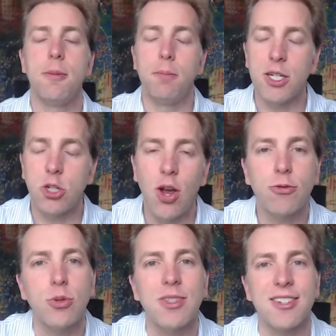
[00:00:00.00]
but you have
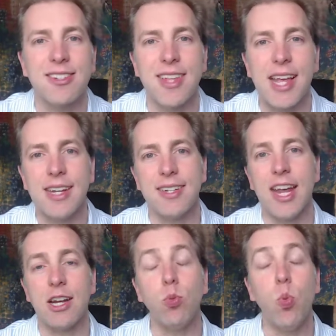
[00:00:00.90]
to understand
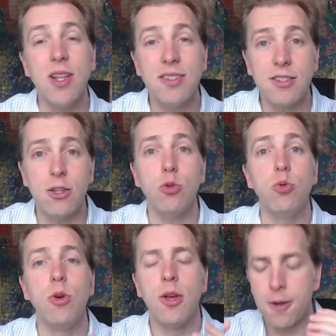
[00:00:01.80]
that once you